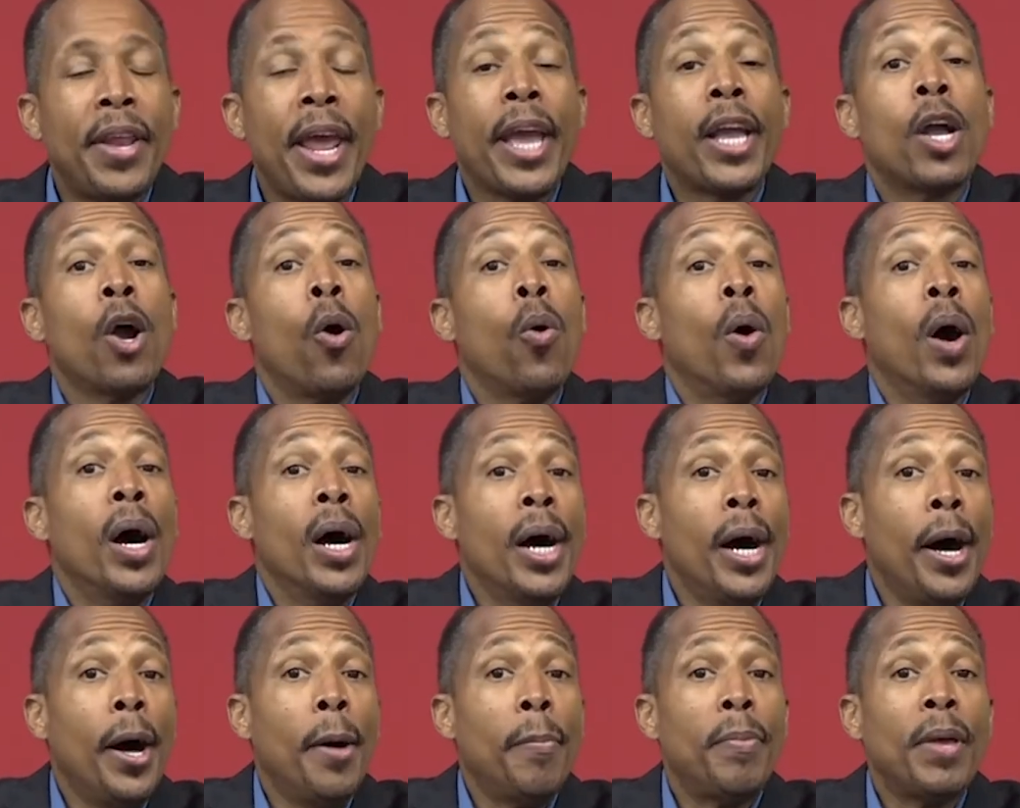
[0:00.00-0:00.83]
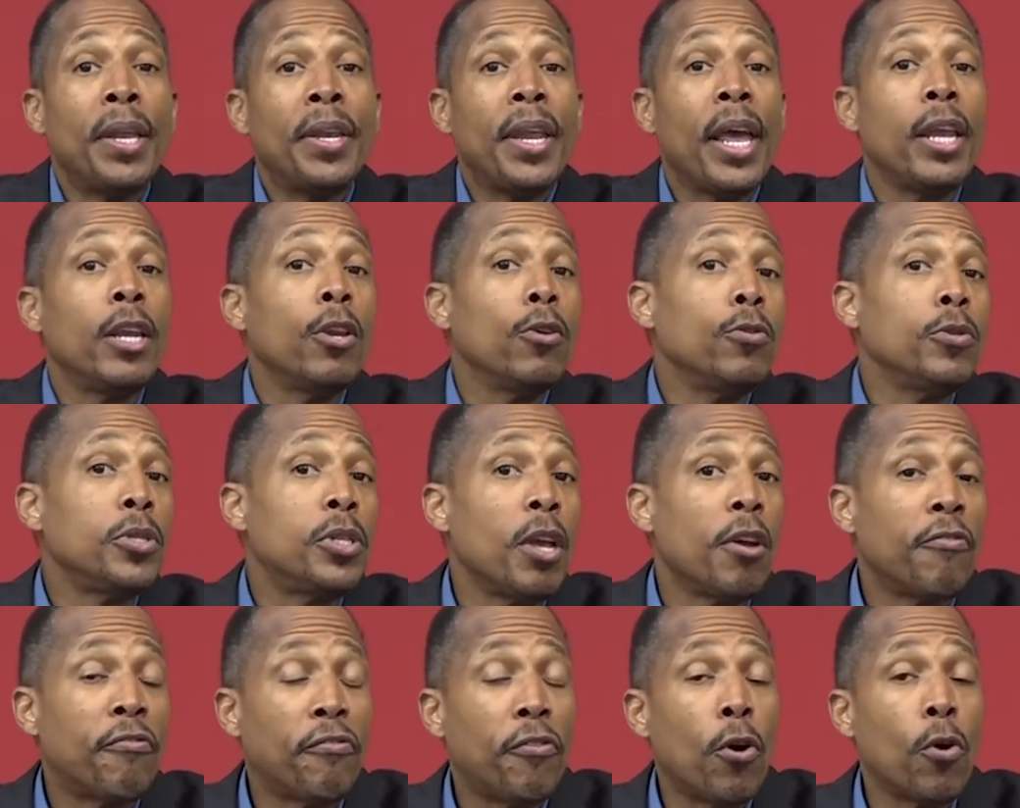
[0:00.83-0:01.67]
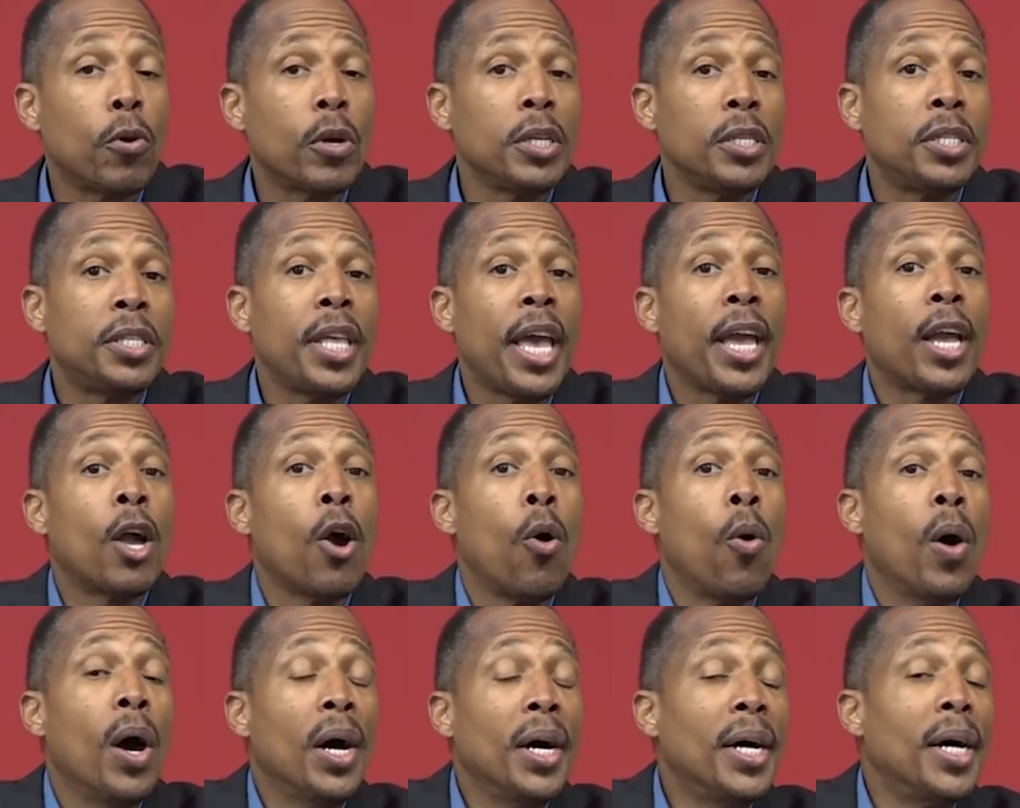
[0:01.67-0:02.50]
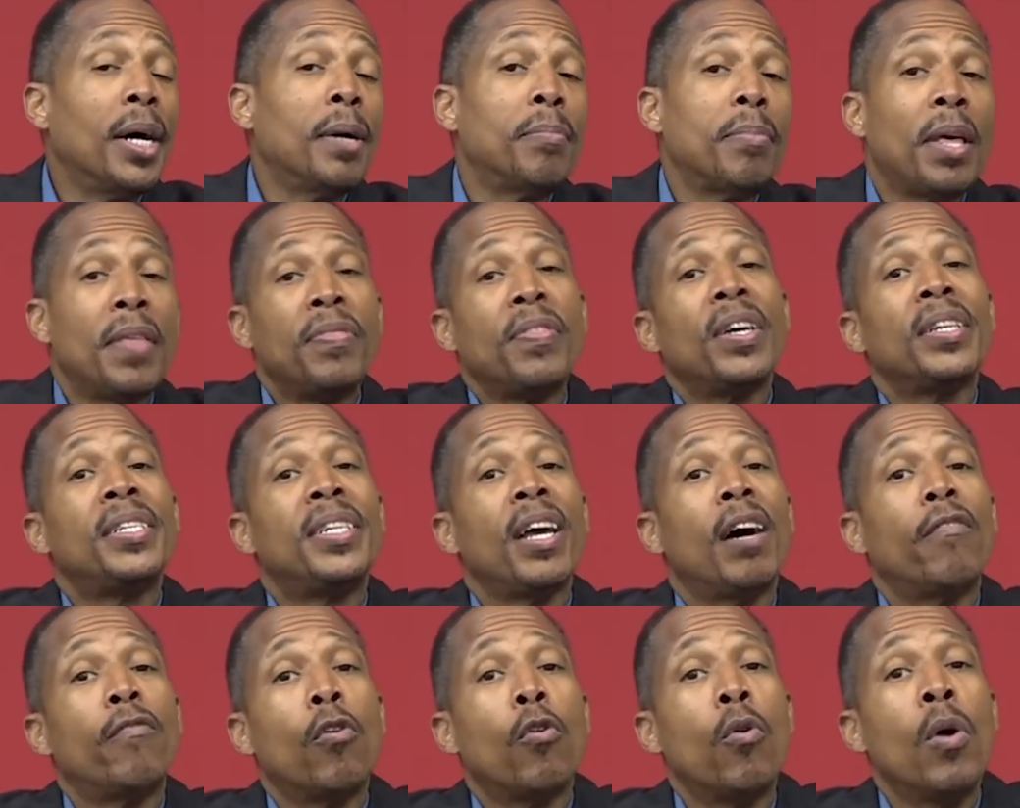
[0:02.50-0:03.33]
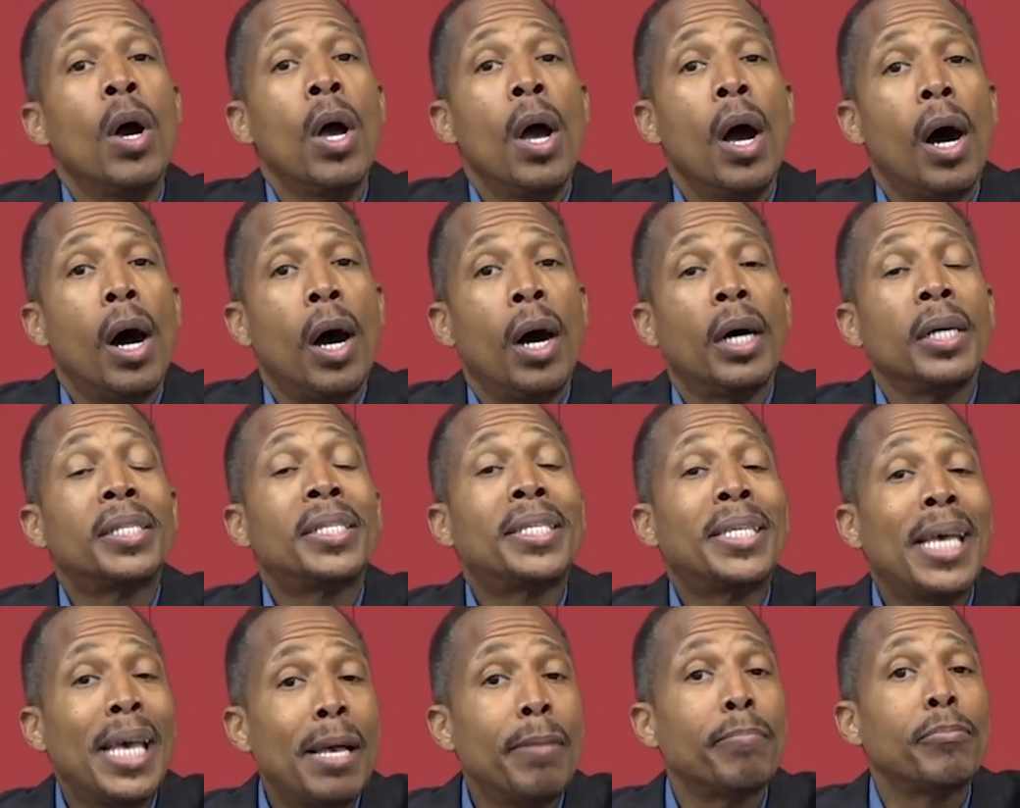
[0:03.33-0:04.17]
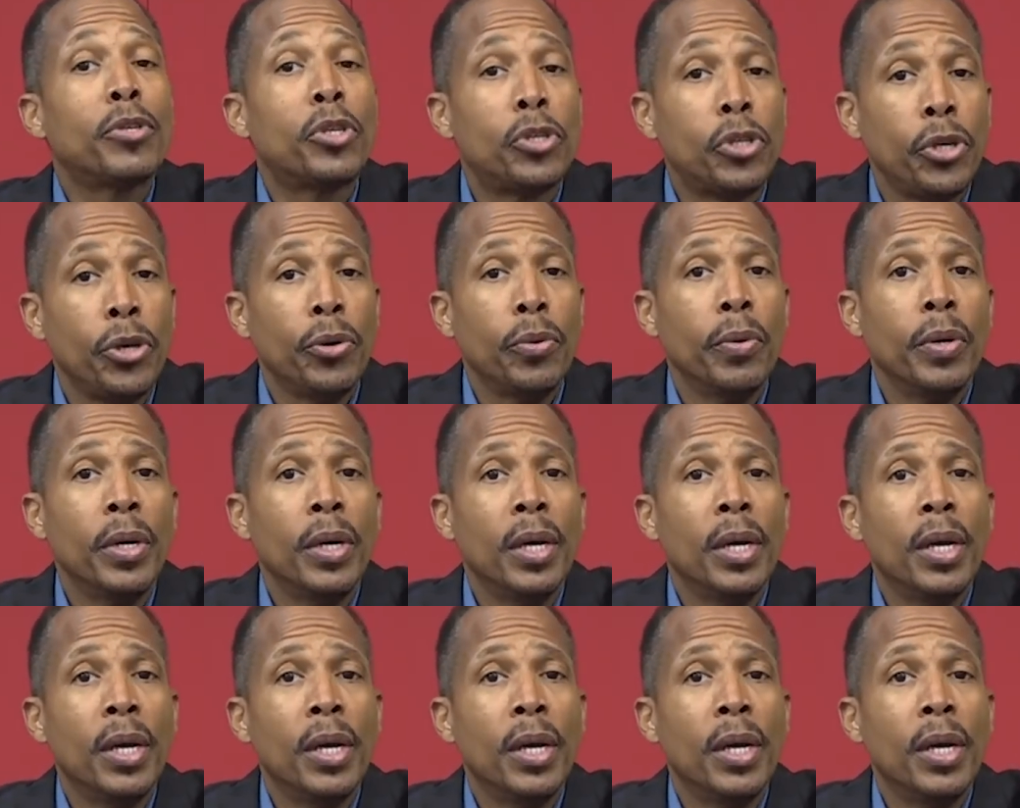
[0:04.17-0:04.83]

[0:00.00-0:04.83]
They go up and they lose their focus. They go up and the devil uh, tempts you.